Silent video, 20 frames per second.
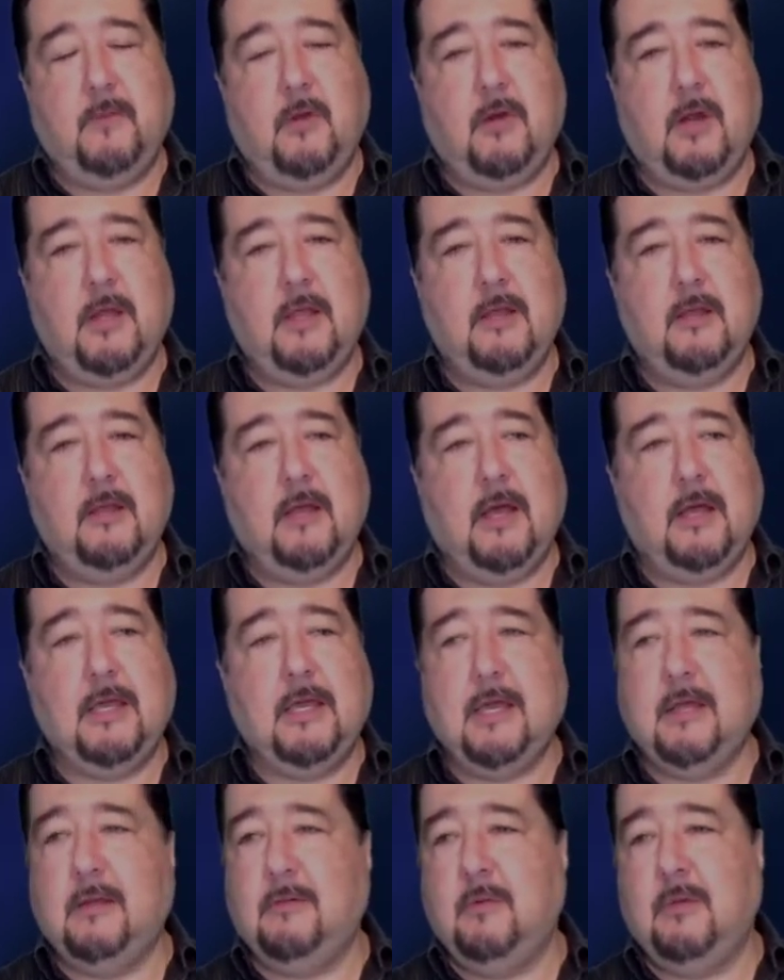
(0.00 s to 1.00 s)
Right?
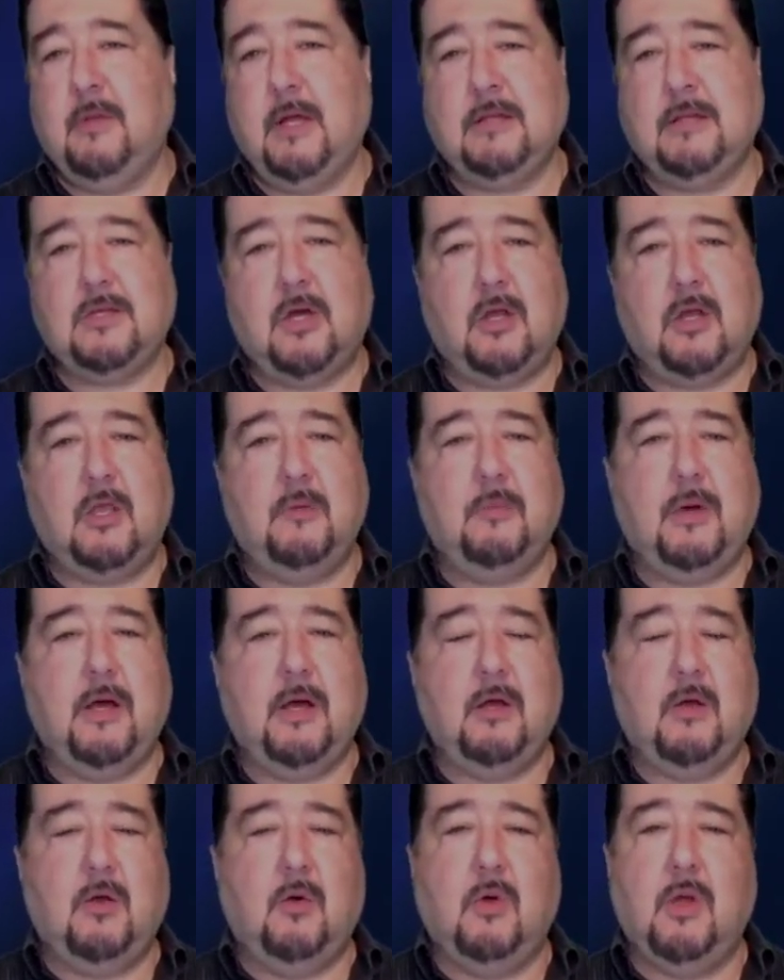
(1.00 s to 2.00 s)
Again, not talking
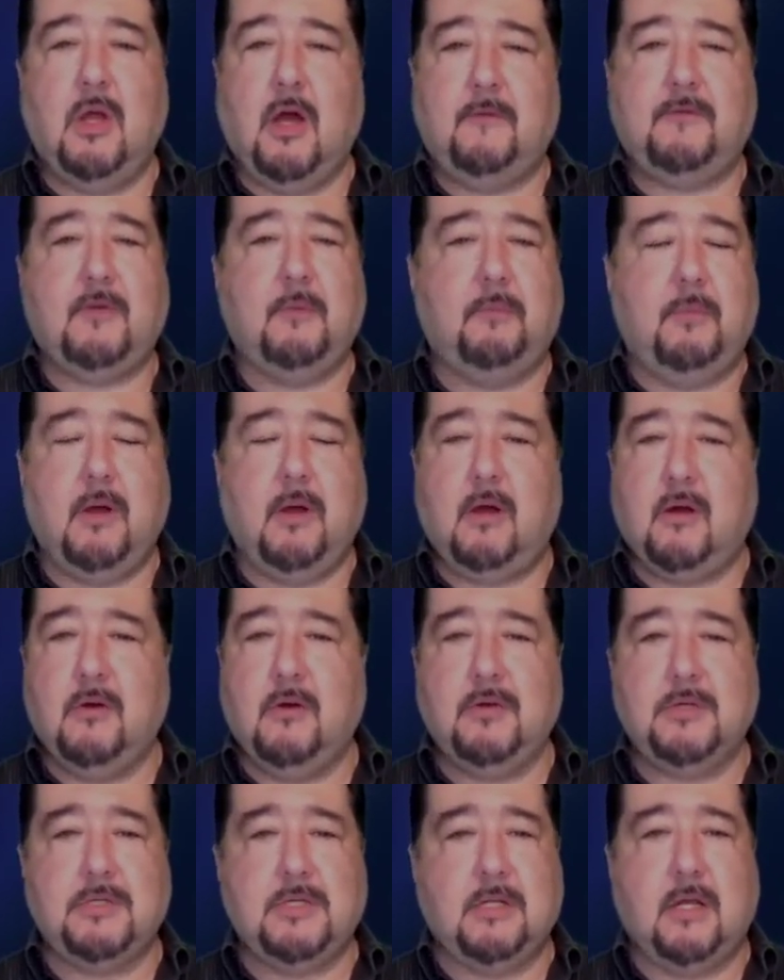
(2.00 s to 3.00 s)
about going off
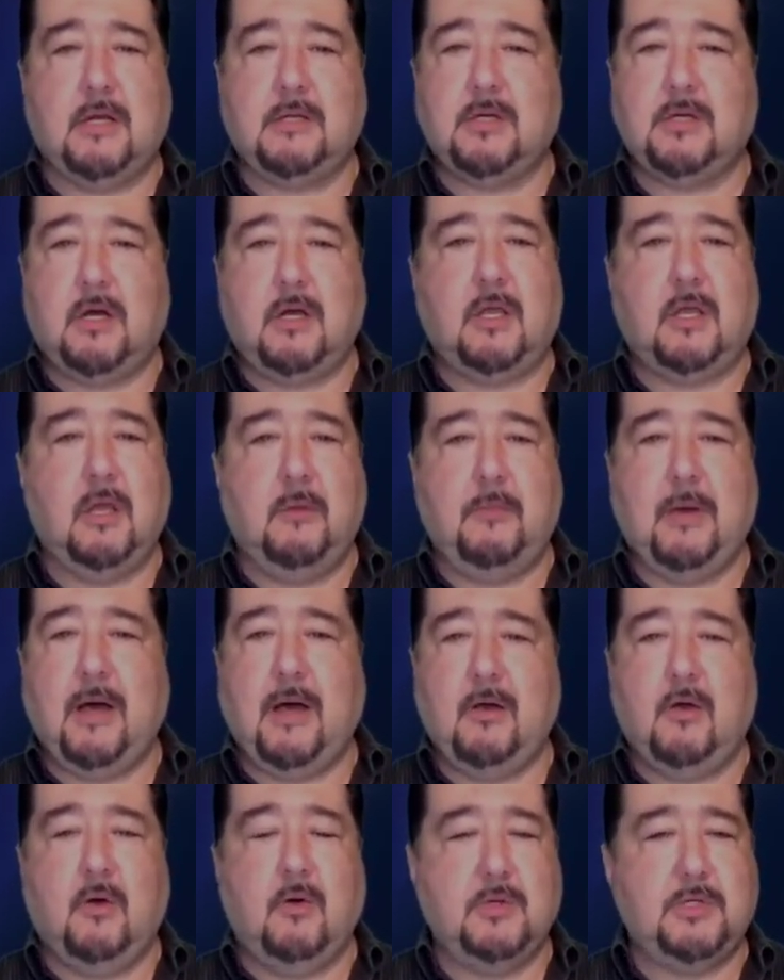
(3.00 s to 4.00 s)
bunkers and not talking
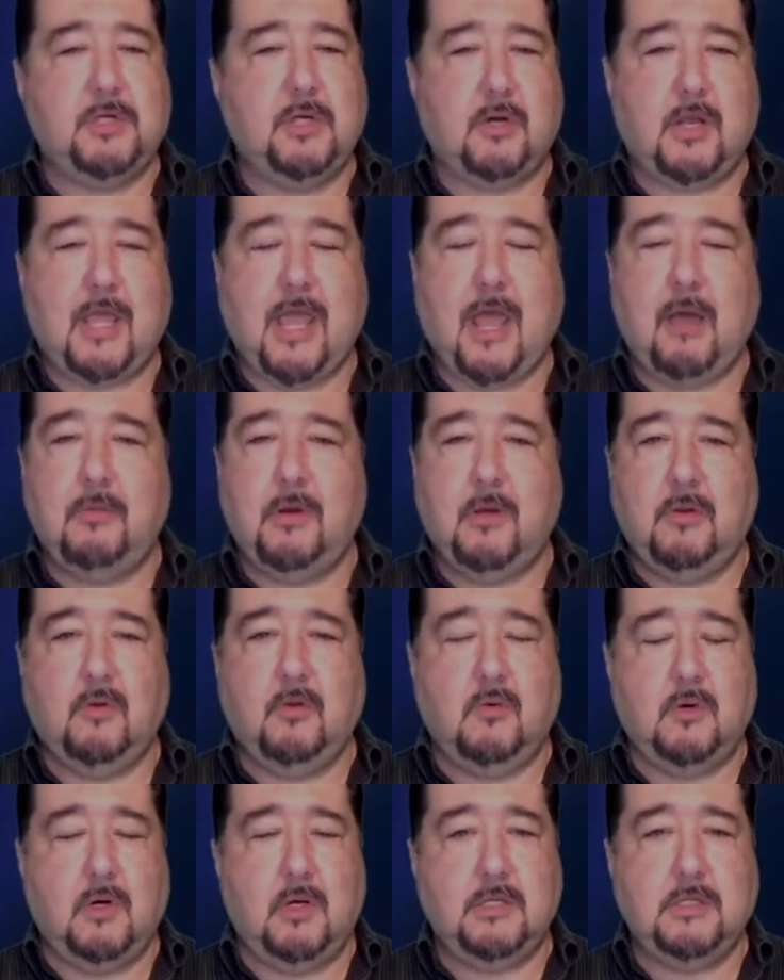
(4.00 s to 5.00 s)
about going to your cabin in the
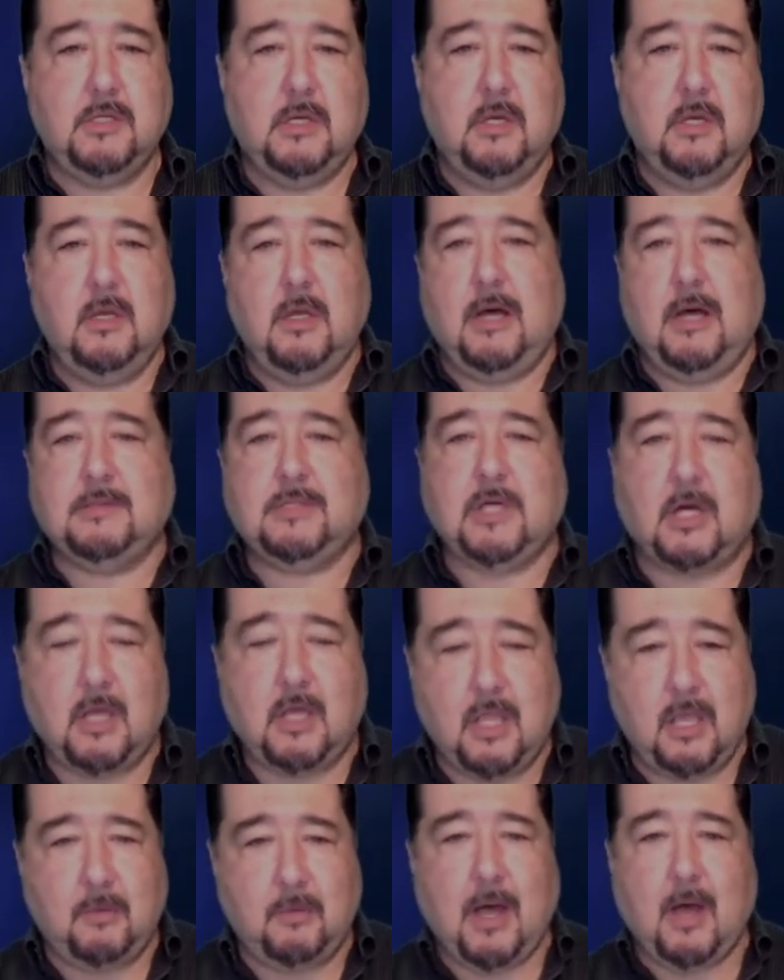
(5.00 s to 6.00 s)
woods. I'm
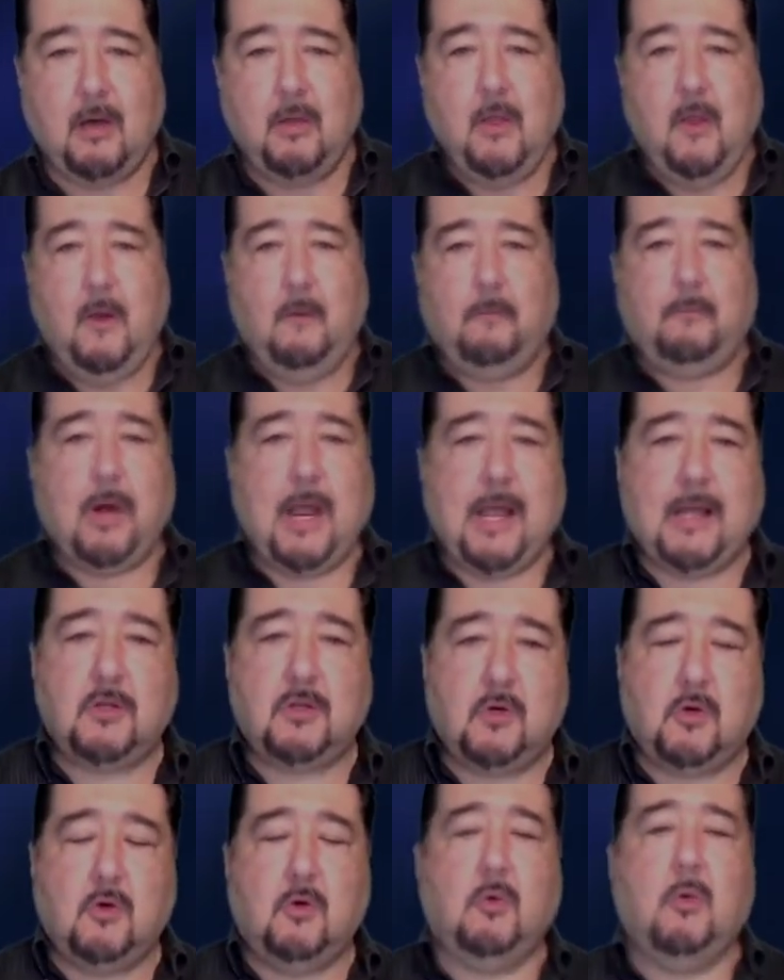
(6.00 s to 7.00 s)
talking about
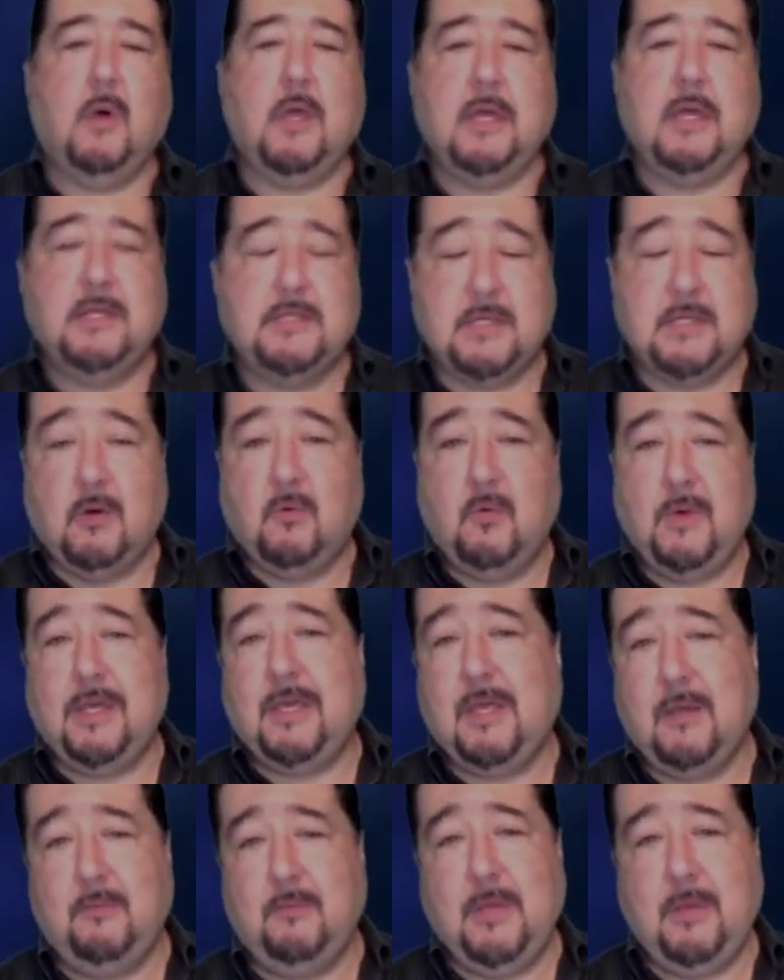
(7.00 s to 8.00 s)
practical ways that we
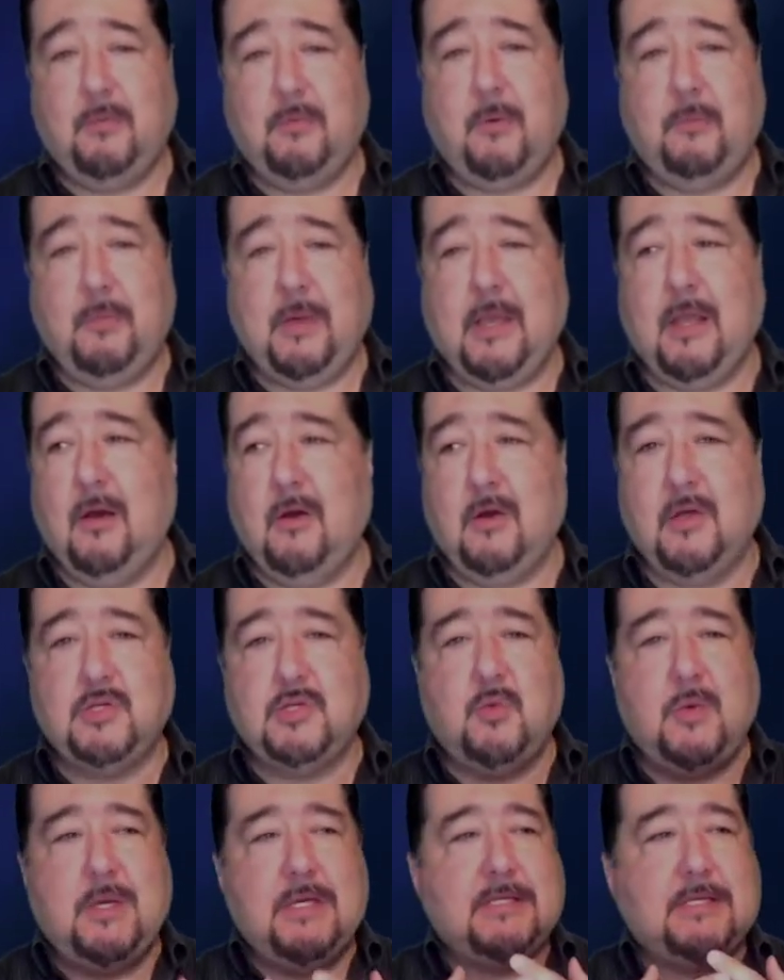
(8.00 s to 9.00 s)
can be prepared as
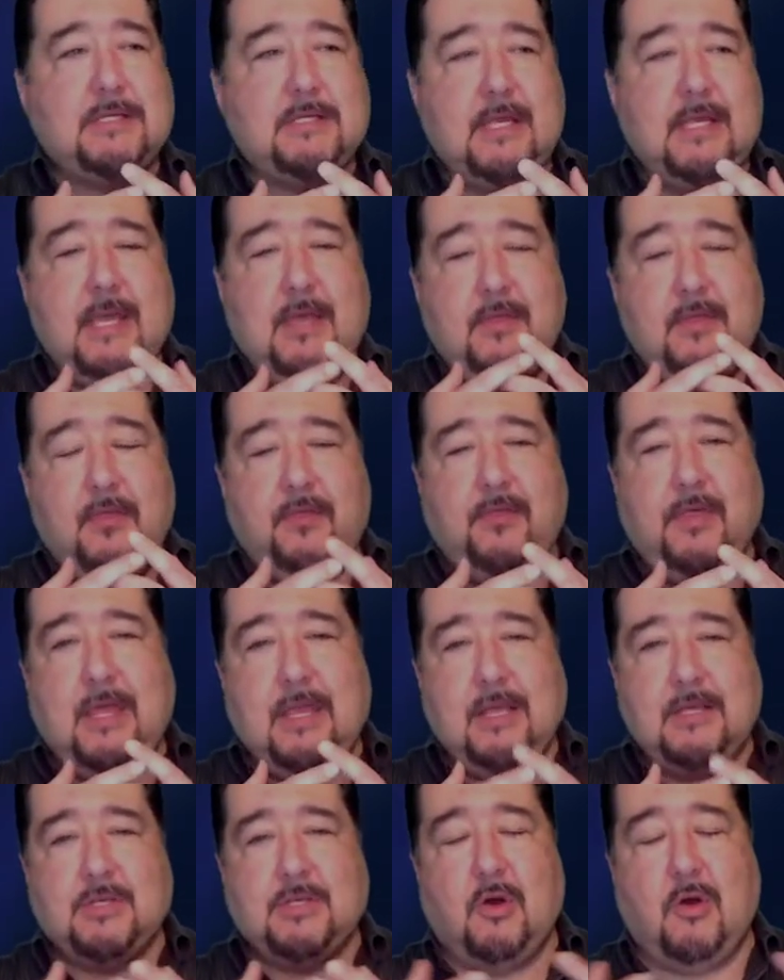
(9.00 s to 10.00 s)
we see the
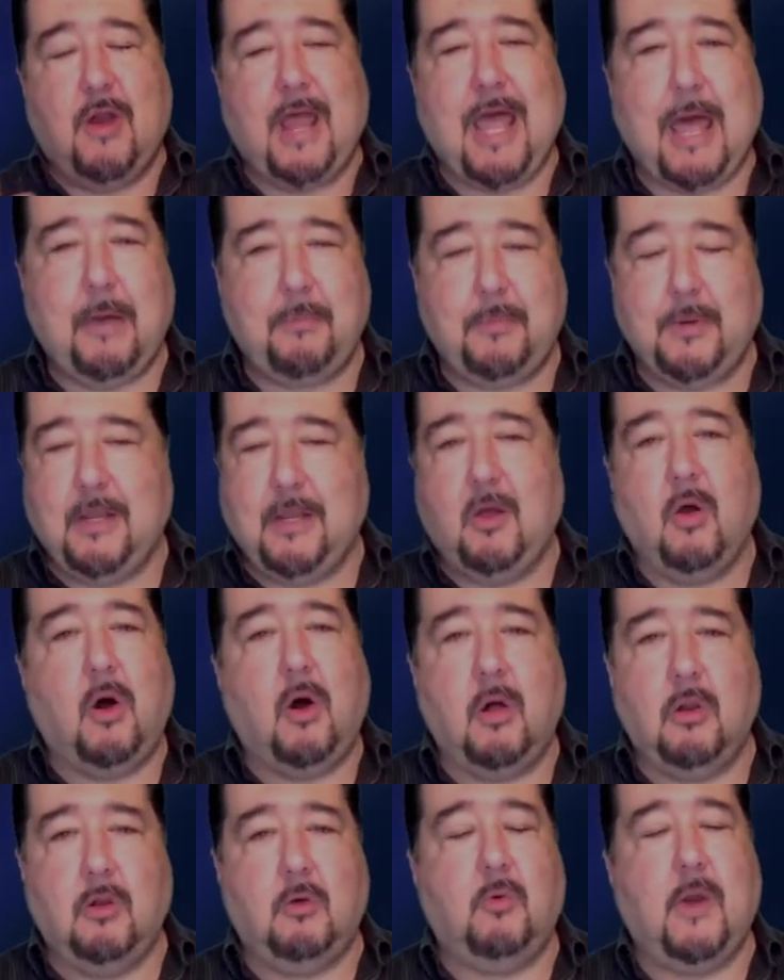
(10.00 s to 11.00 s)
things that are happening
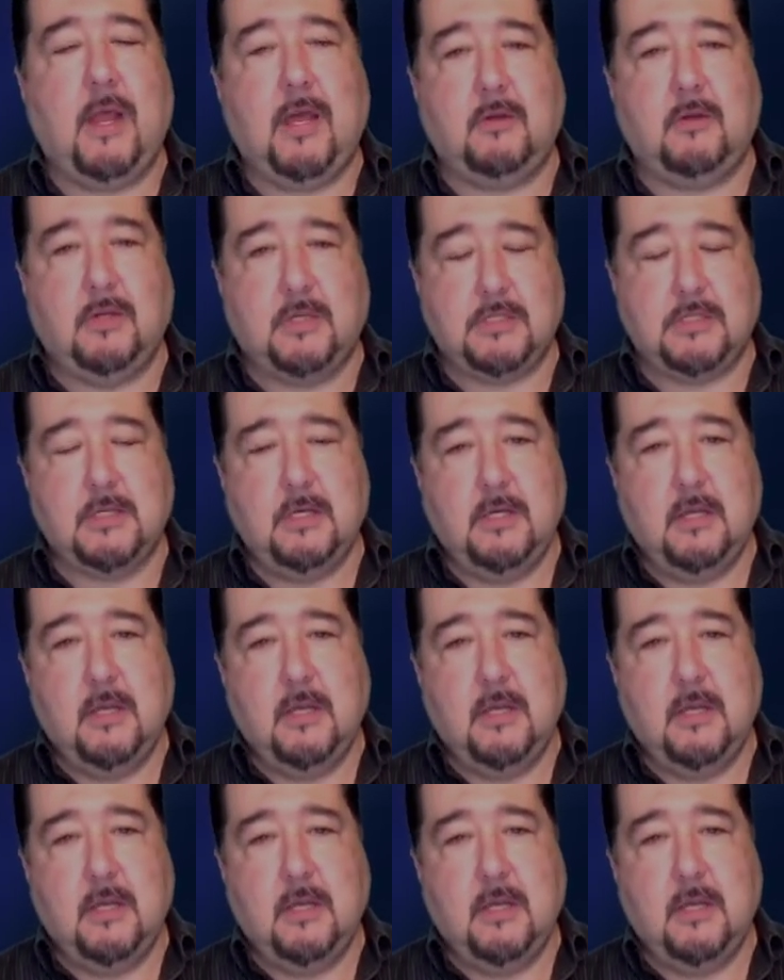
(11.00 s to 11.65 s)
all around us.